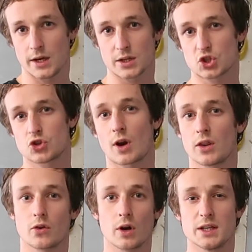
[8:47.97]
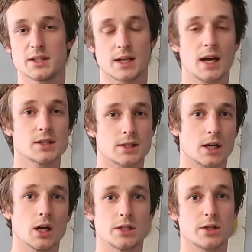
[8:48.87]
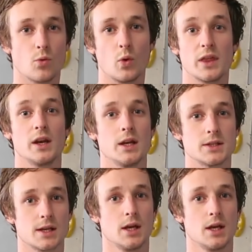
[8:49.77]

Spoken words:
a strength related exercise within it.